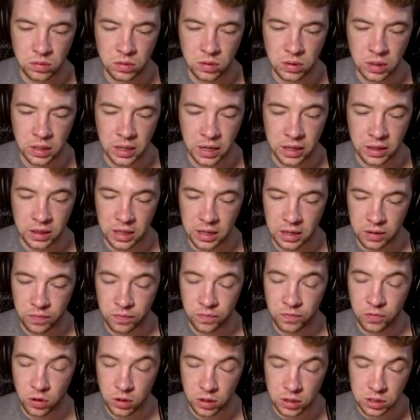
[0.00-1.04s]
and I think
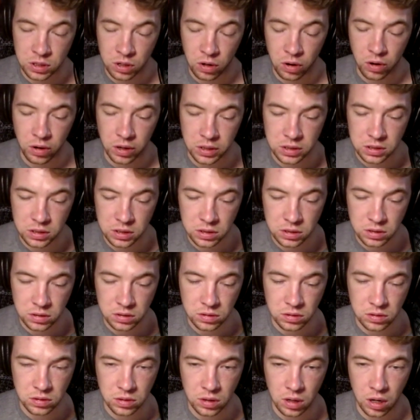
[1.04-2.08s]
for guitarists,
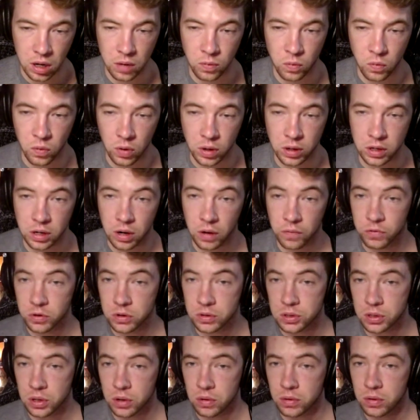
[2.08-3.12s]
one comfort
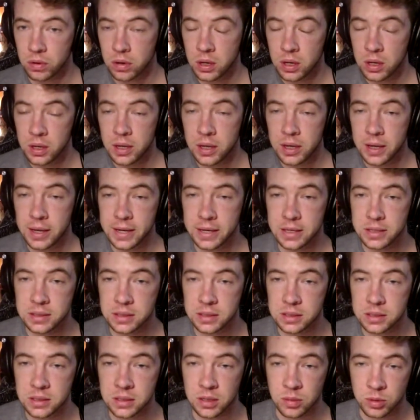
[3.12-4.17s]
zone is
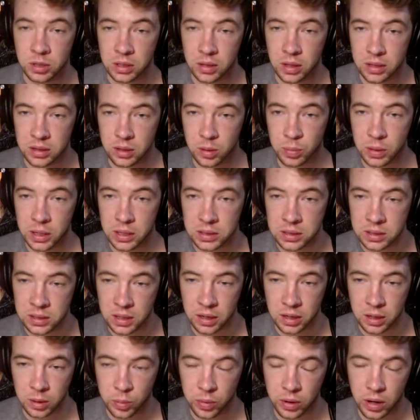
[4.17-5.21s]
something like the
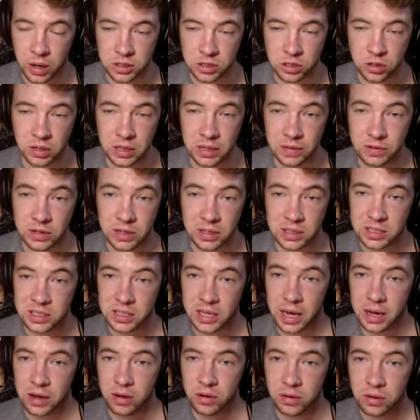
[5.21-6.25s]
pentatonic box or even a
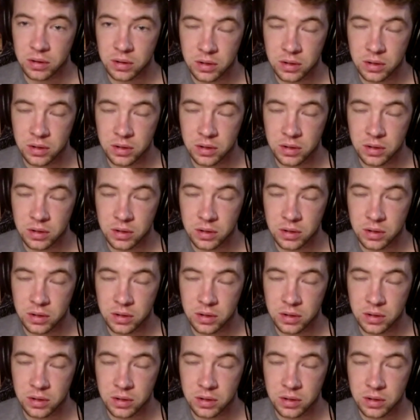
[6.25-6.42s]
scale,